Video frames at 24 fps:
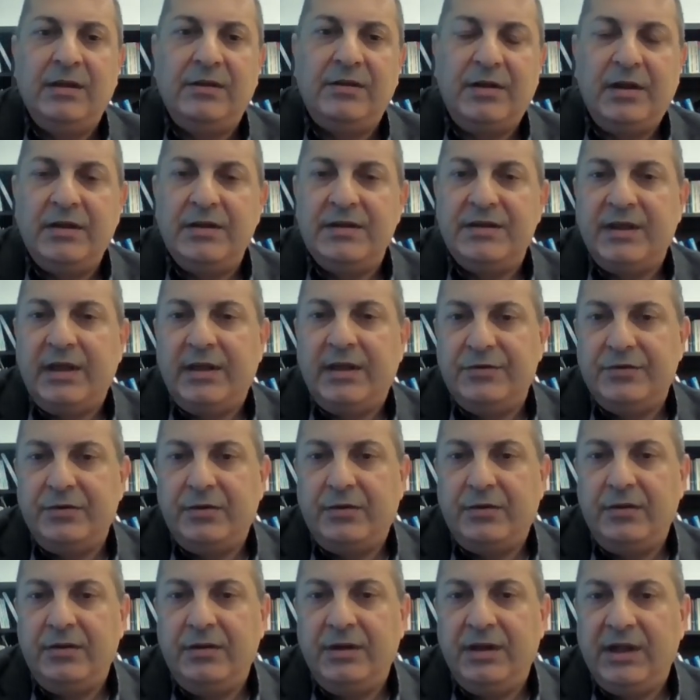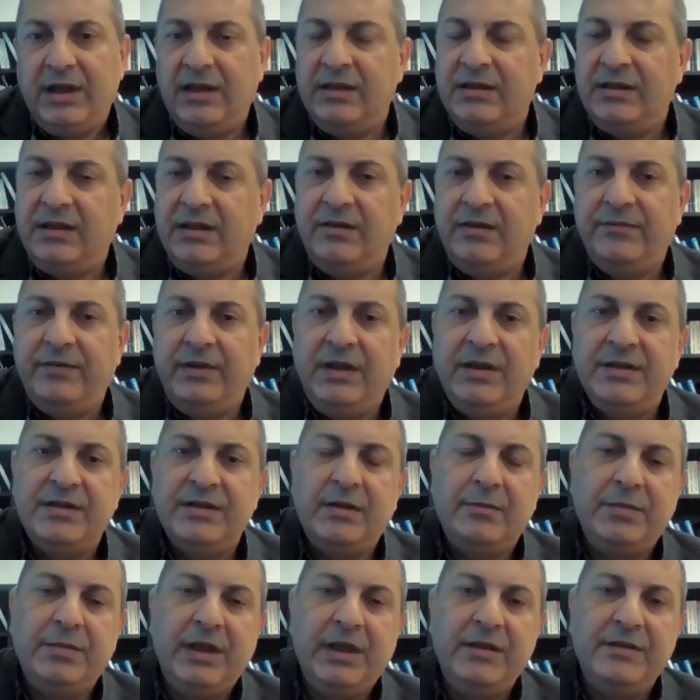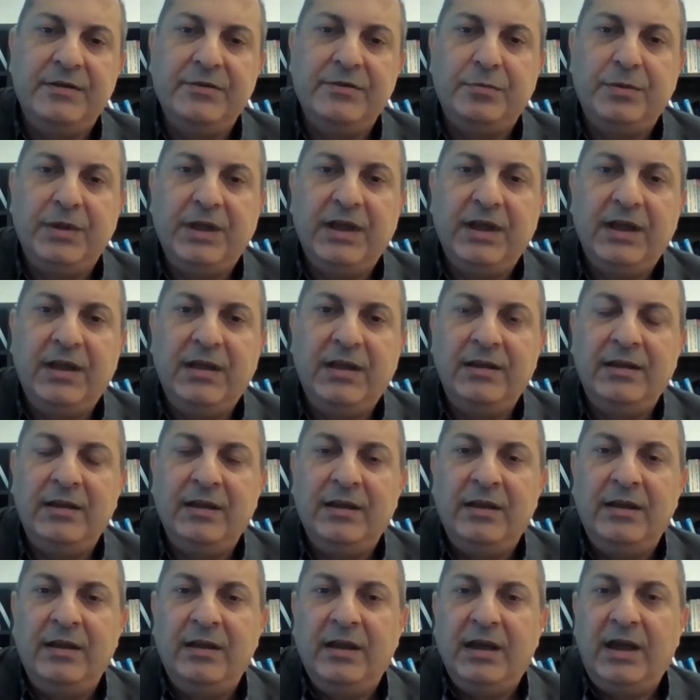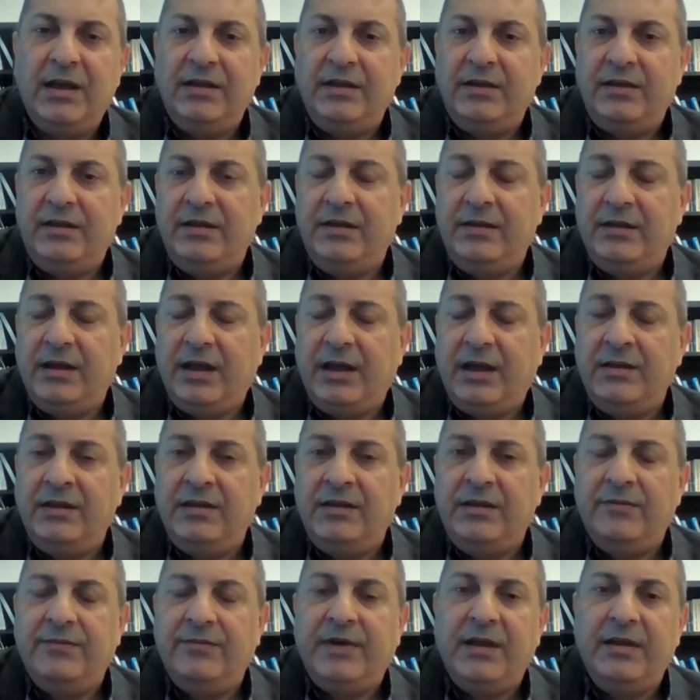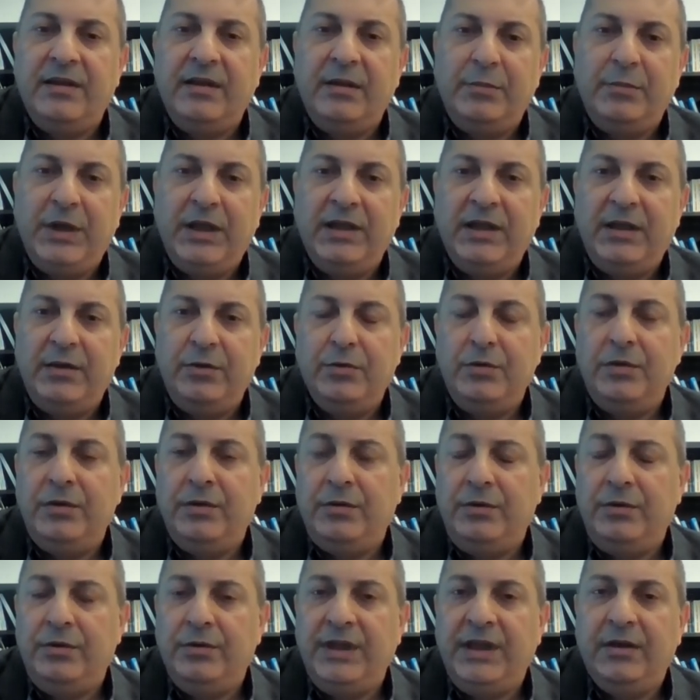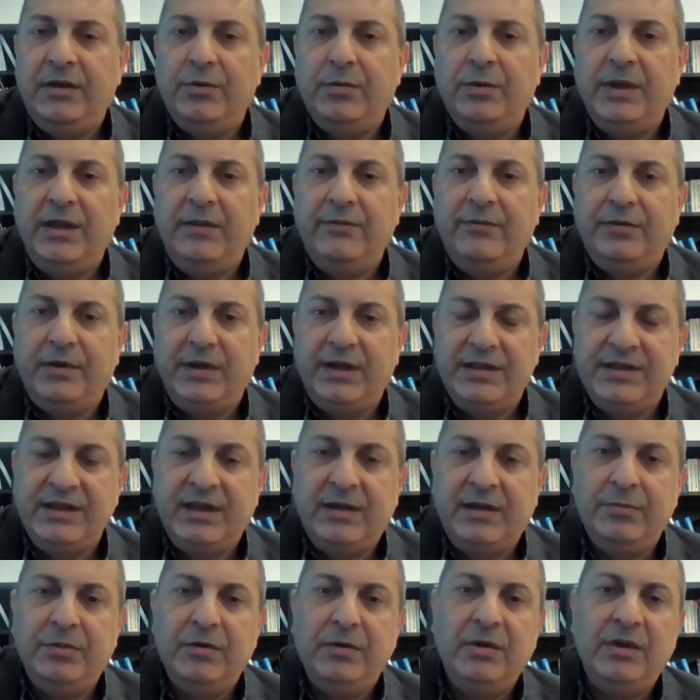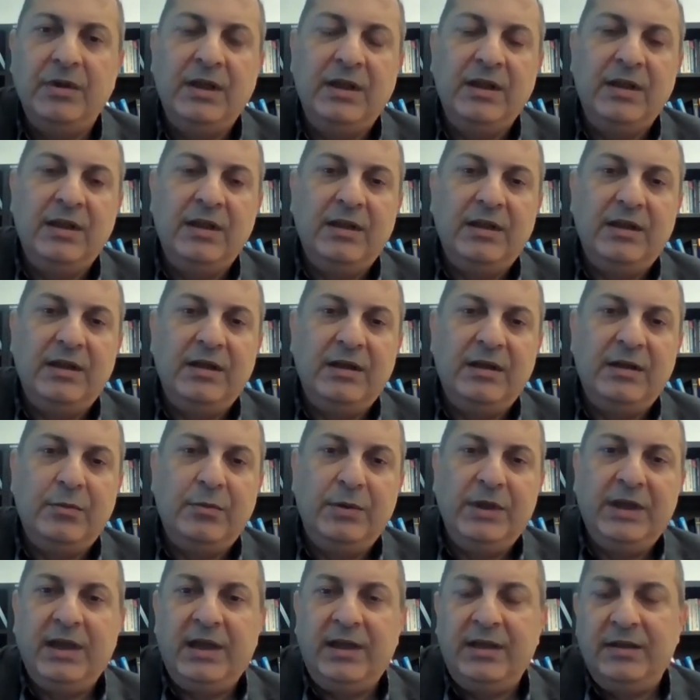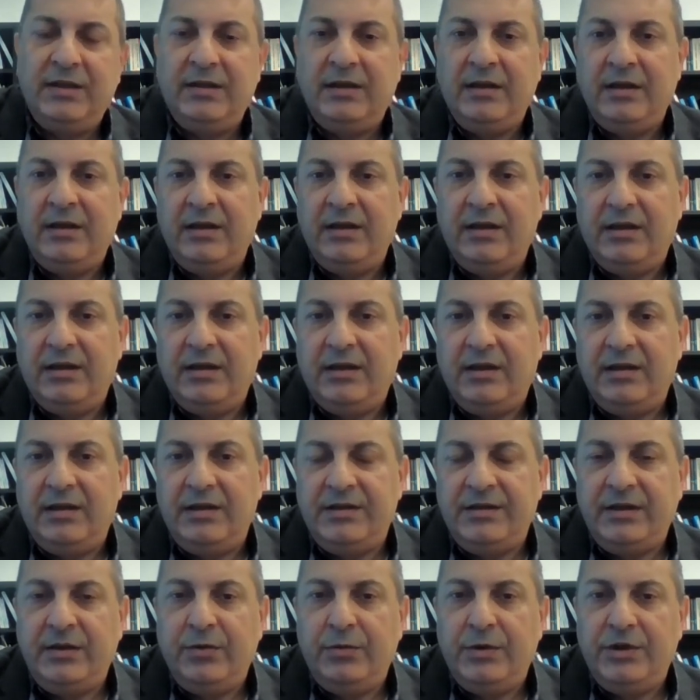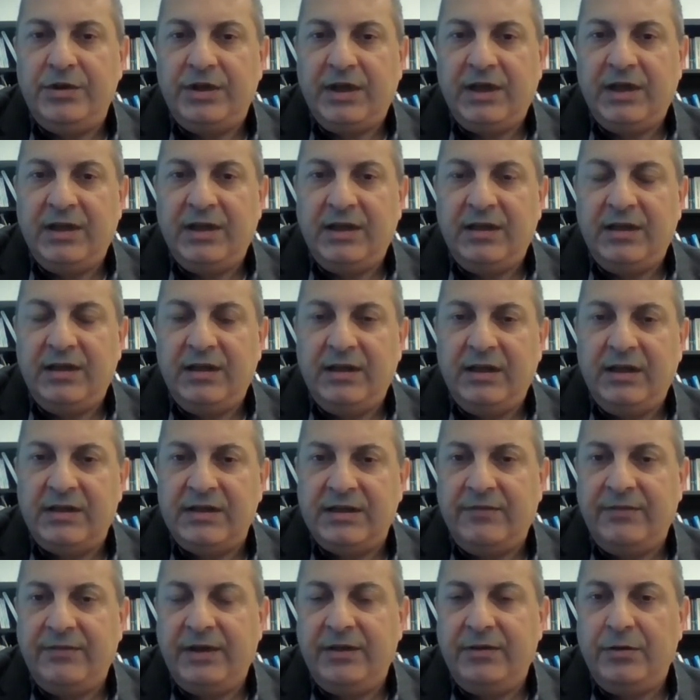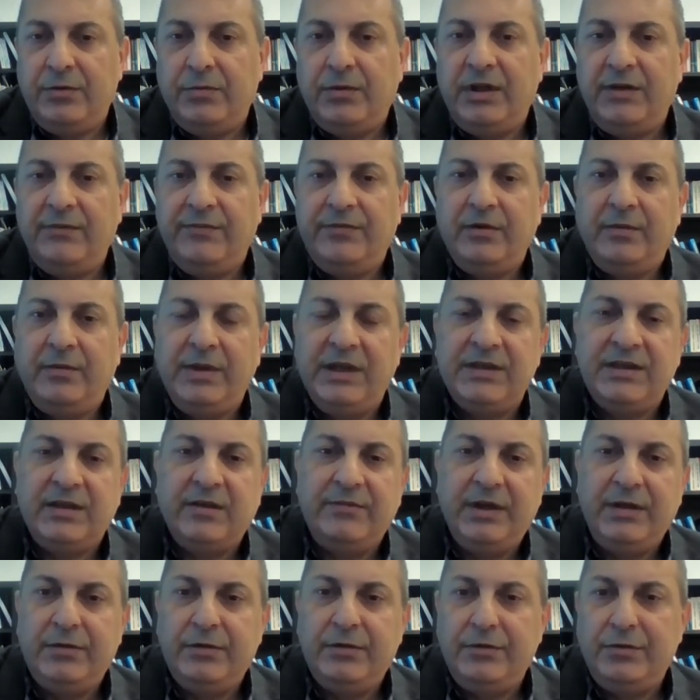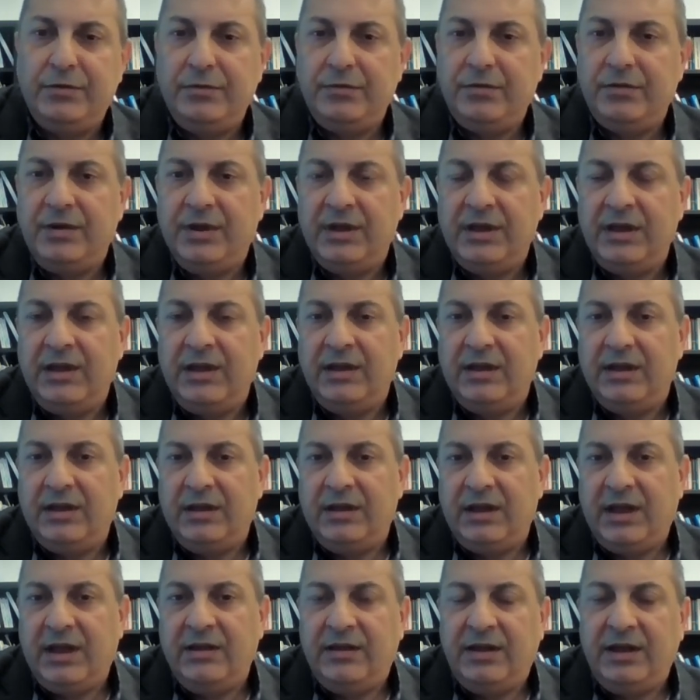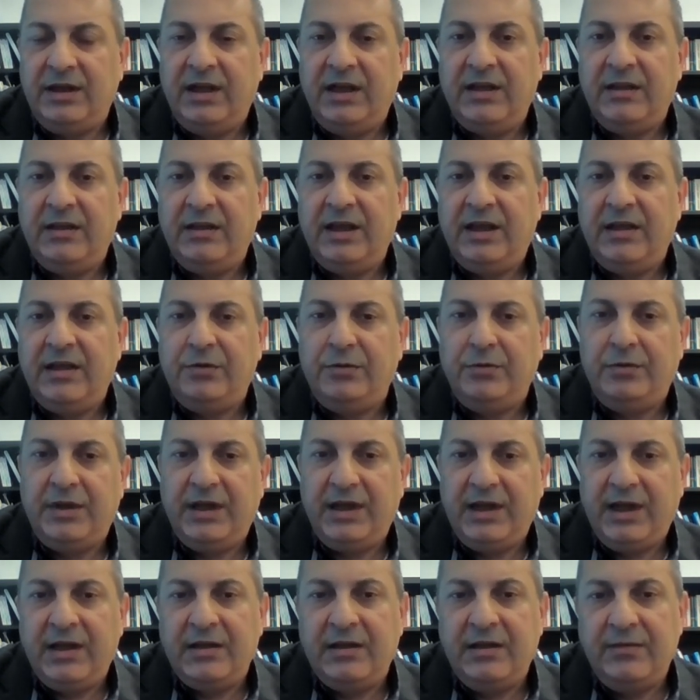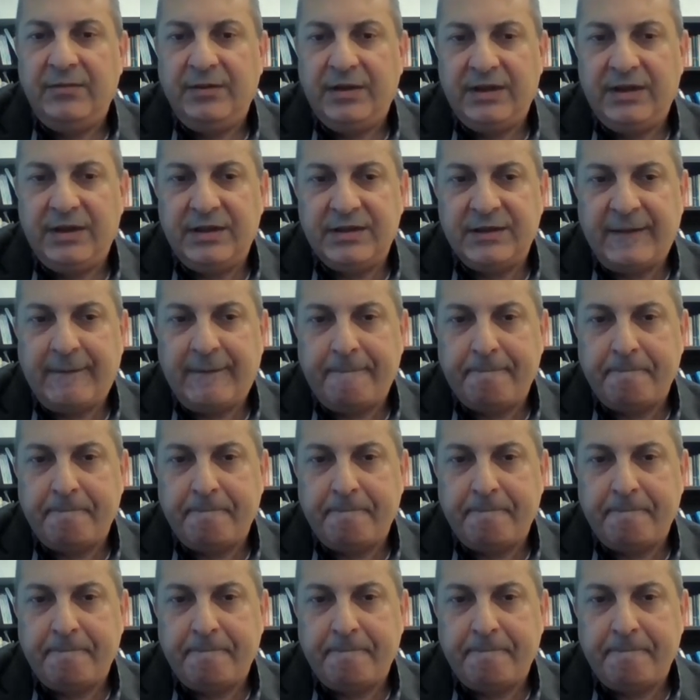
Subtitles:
trucks, and so on. And even in some cases, we can identify them in a unique way. For example, we can distinguish an excavator 1 from excavator 2 and relate that to their activities.